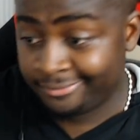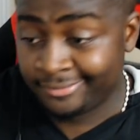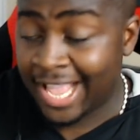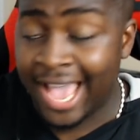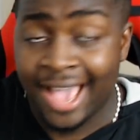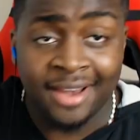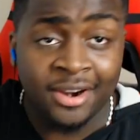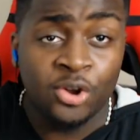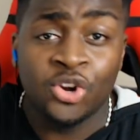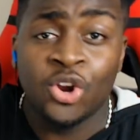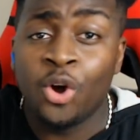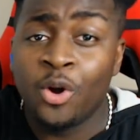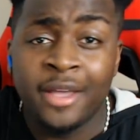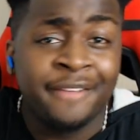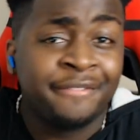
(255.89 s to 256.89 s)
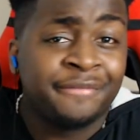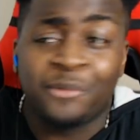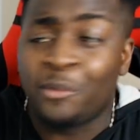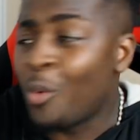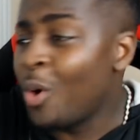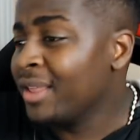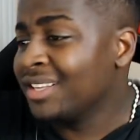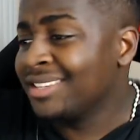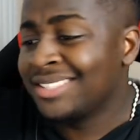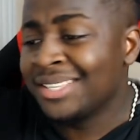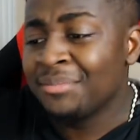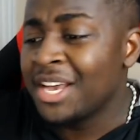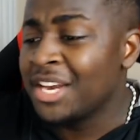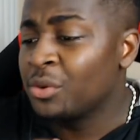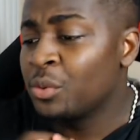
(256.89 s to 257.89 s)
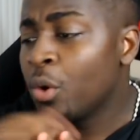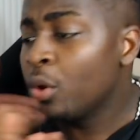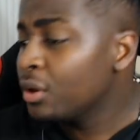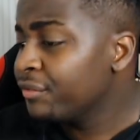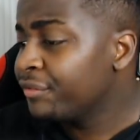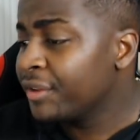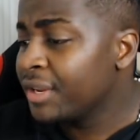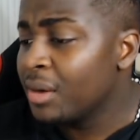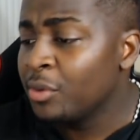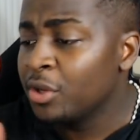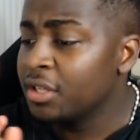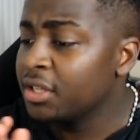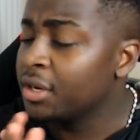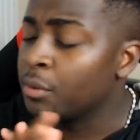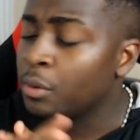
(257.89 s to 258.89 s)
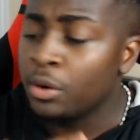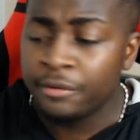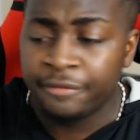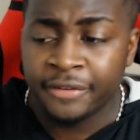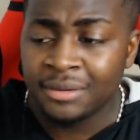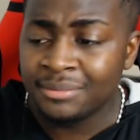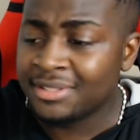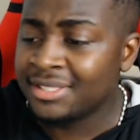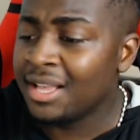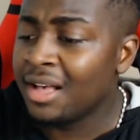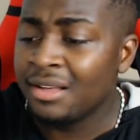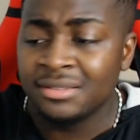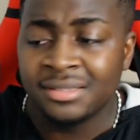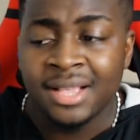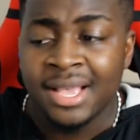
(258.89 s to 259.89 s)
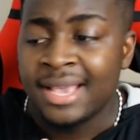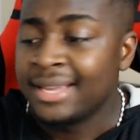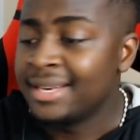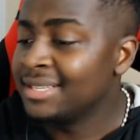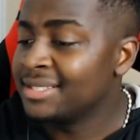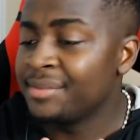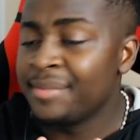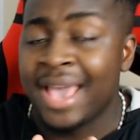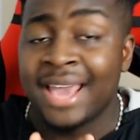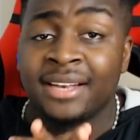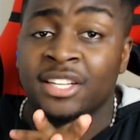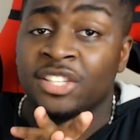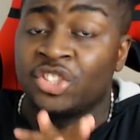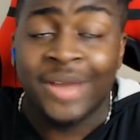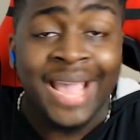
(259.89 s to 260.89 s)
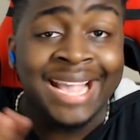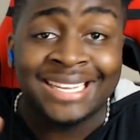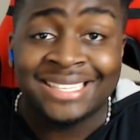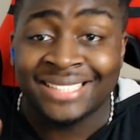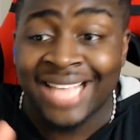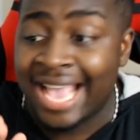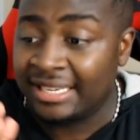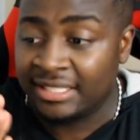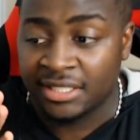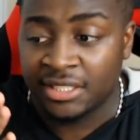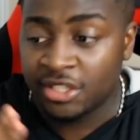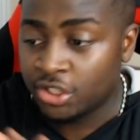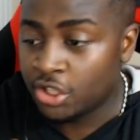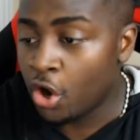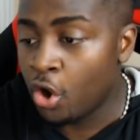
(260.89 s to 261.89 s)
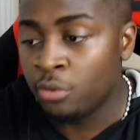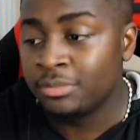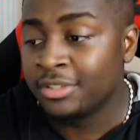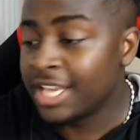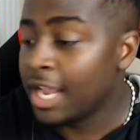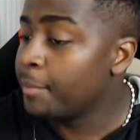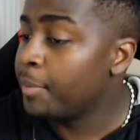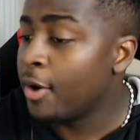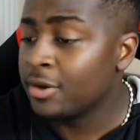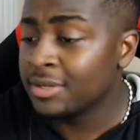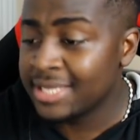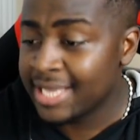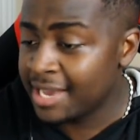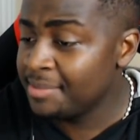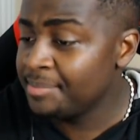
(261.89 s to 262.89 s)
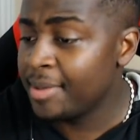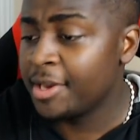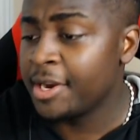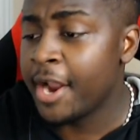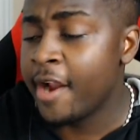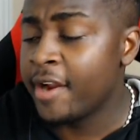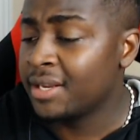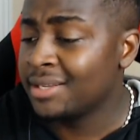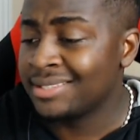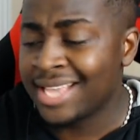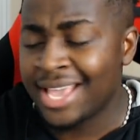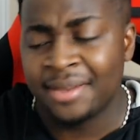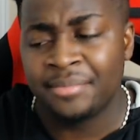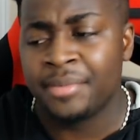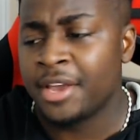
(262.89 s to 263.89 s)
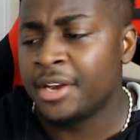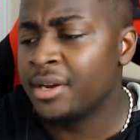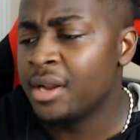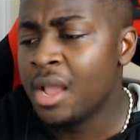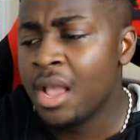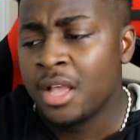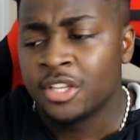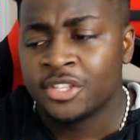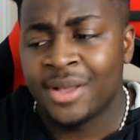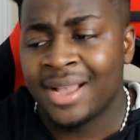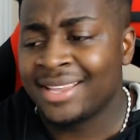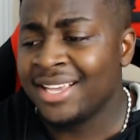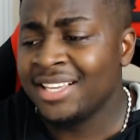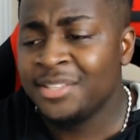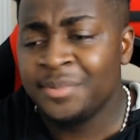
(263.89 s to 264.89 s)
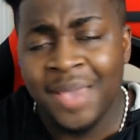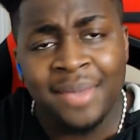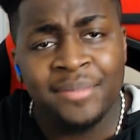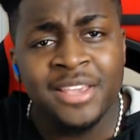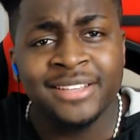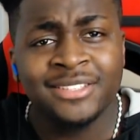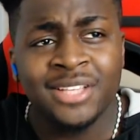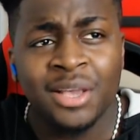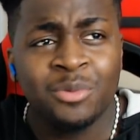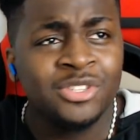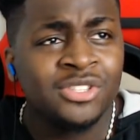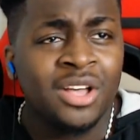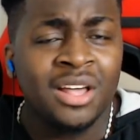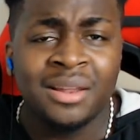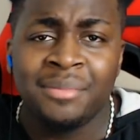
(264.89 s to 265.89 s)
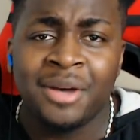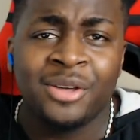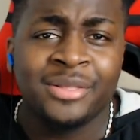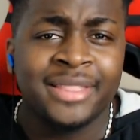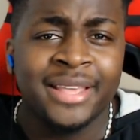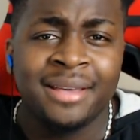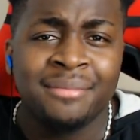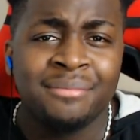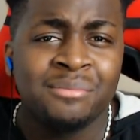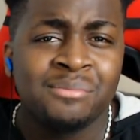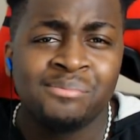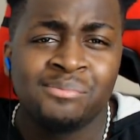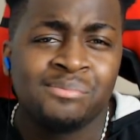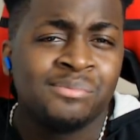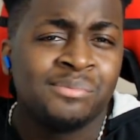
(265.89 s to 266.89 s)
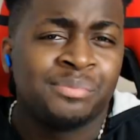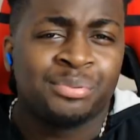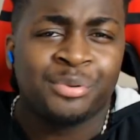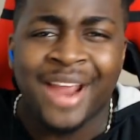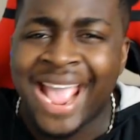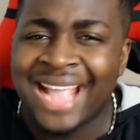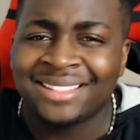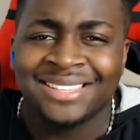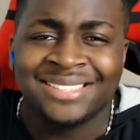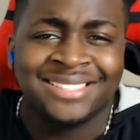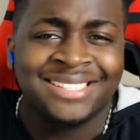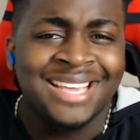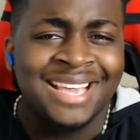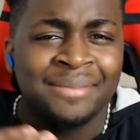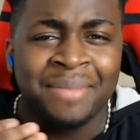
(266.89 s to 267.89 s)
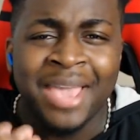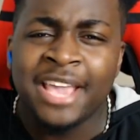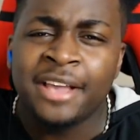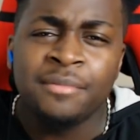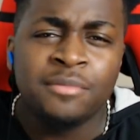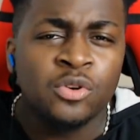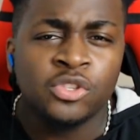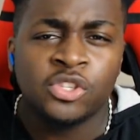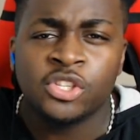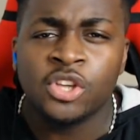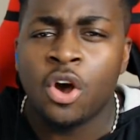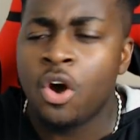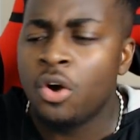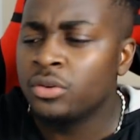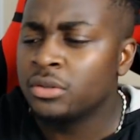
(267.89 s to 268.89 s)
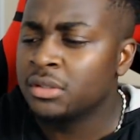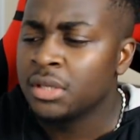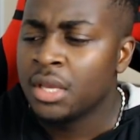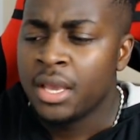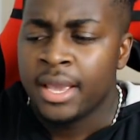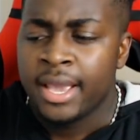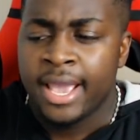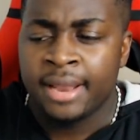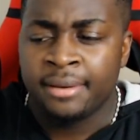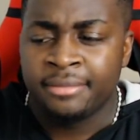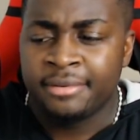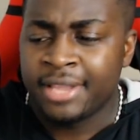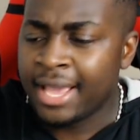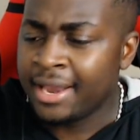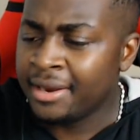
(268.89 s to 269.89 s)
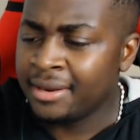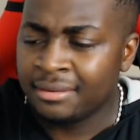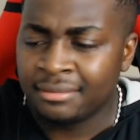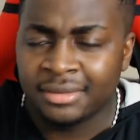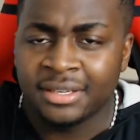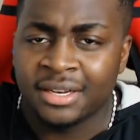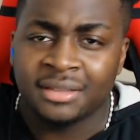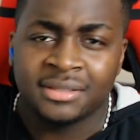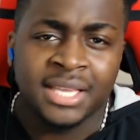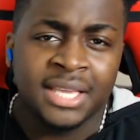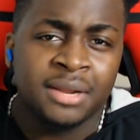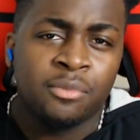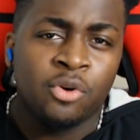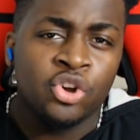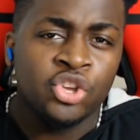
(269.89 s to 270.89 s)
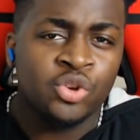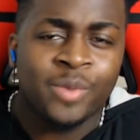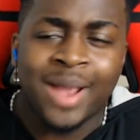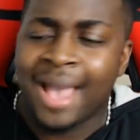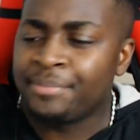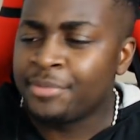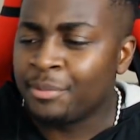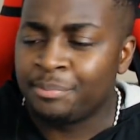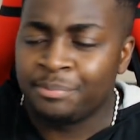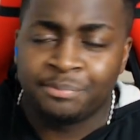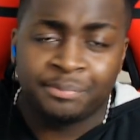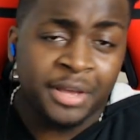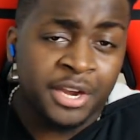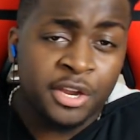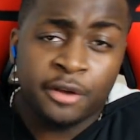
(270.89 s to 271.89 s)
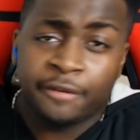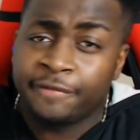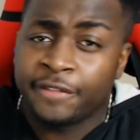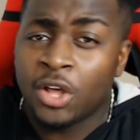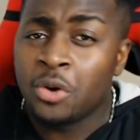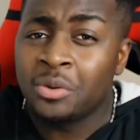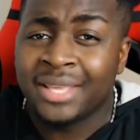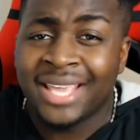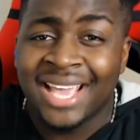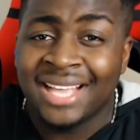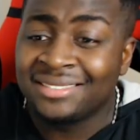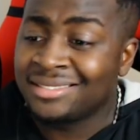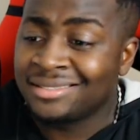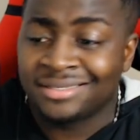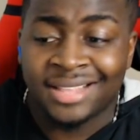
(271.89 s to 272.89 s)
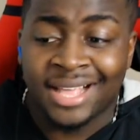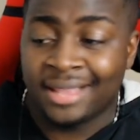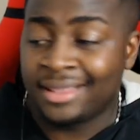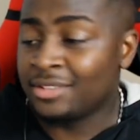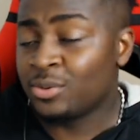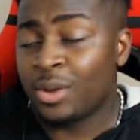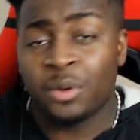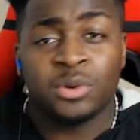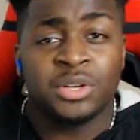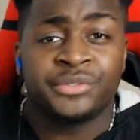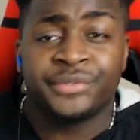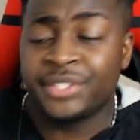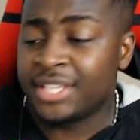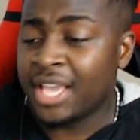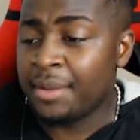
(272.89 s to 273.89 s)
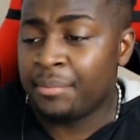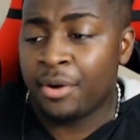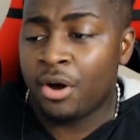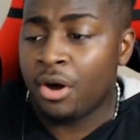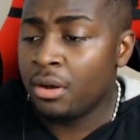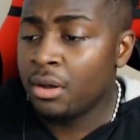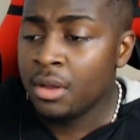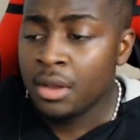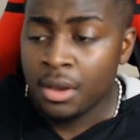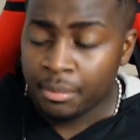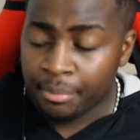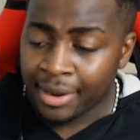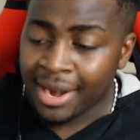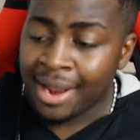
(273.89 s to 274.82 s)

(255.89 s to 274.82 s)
I don't know whether somebody wrote it for them, whether they wrote it for themselves, it doesn't matter. The track is actually dope. Jake Paul is getting better. Erika's getting better. So I guess maybe it was all about them practicing, making more songs, and getting, you know what I'm saying, the more you rap, the better your flow gets. That's what it was for Jake Paul. But